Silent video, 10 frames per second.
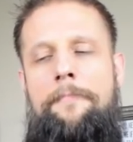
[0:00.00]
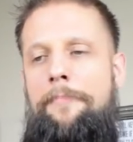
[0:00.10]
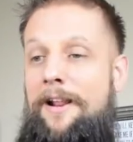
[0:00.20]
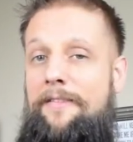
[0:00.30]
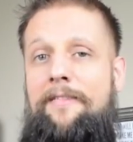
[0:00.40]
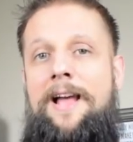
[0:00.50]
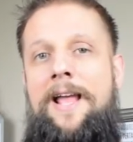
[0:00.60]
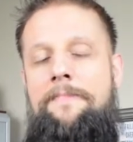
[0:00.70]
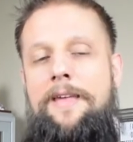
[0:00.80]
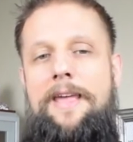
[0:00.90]
But at the
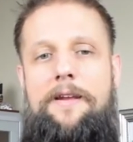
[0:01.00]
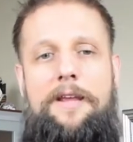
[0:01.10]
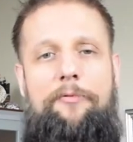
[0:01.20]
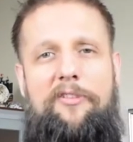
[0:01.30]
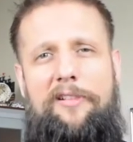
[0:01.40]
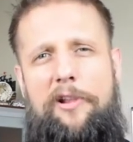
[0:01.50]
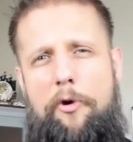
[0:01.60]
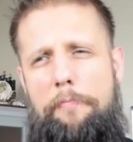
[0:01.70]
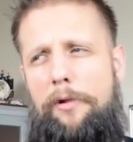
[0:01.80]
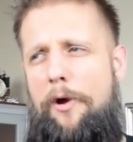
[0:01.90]
time, it, it was a
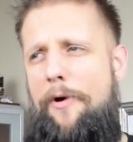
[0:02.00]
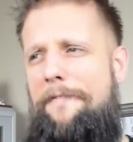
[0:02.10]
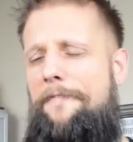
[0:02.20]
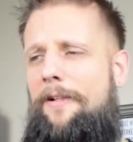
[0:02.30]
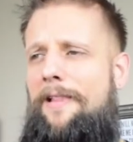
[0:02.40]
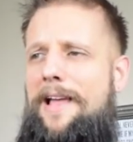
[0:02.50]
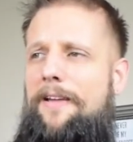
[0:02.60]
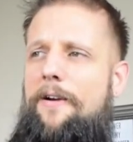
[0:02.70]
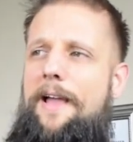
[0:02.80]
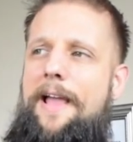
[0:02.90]
low blow. I felt
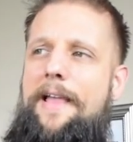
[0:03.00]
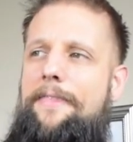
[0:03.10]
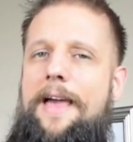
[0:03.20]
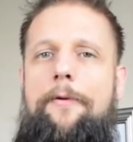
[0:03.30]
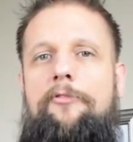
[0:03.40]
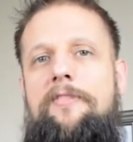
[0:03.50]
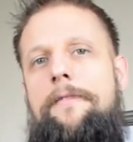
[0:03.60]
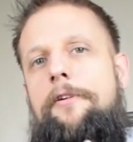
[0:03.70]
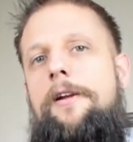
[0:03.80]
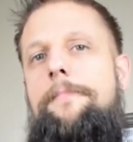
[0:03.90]
like I was
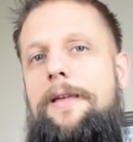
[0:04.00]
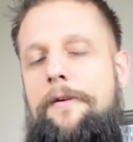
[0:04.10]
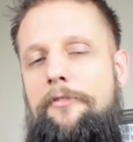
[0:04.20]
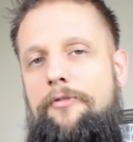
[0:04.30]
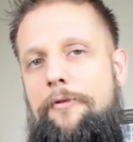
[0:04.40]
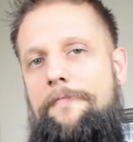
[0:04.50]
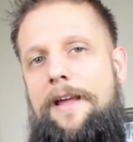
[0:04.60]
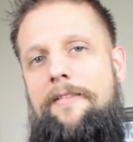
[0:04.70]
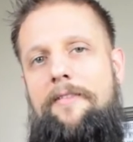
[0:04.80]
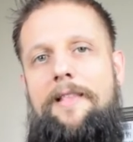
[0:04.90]
never going to be able to
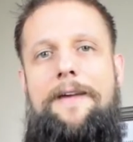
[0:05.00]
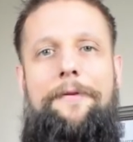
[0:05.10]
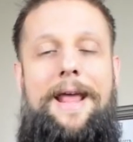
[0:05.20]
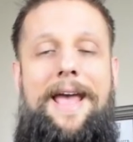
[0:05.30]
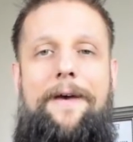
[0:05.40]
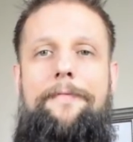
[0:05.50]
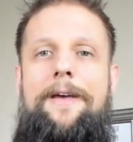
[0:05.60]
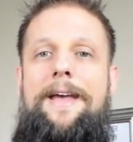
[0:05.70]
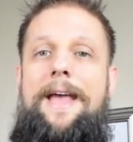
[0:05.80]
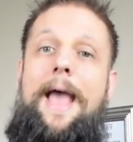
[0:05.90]
advance in life and have
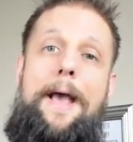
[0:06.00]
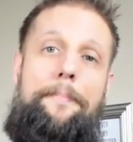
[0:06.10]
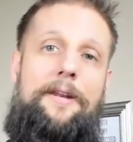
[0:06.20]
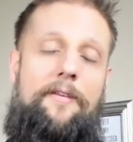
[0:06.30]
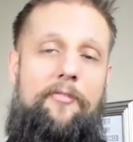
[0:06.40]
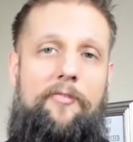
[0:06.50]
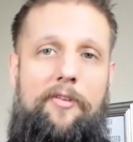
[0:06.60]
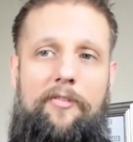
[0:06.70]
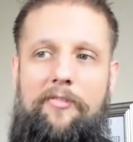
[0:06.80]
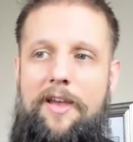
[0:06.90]
happiness and
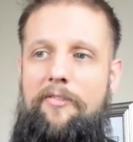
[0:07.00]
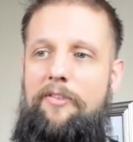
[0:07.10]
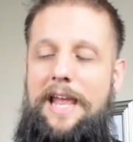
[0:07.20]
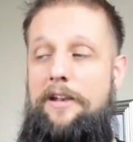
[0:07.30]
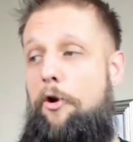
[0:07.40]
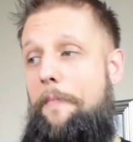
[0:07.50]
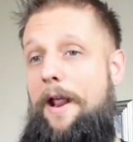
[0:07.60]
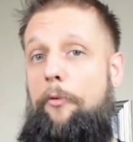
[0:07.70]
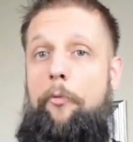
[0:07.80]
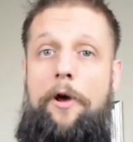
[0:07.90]
success that no
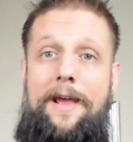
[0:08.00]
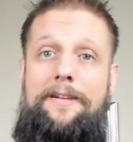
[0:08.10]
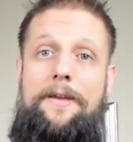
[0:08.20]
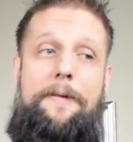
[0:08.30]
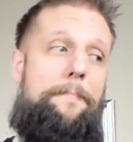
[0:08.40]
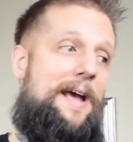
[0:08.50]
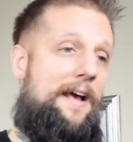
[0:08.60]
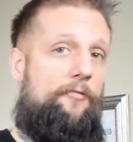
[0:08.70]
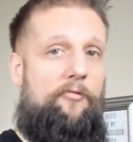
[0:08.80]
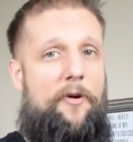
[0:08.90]
matter what I did, my
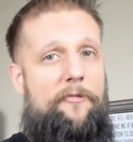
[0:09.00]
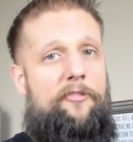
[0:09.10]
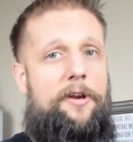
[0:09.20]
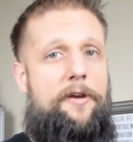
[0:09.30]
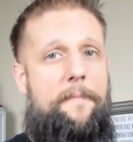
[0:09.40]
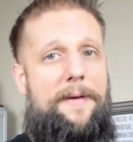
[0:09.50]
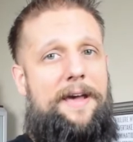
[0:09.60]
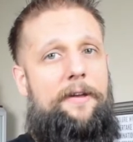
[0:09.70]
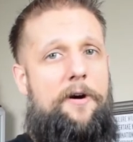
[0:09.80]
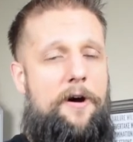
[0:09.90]
past was always going to come
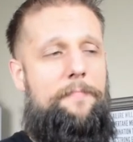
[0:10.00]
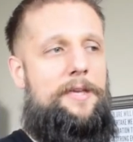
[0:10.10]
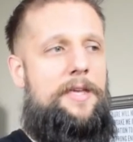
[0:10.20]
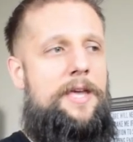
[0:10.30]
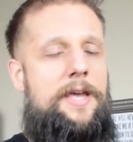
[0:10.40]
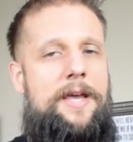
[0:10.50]
back and haunt me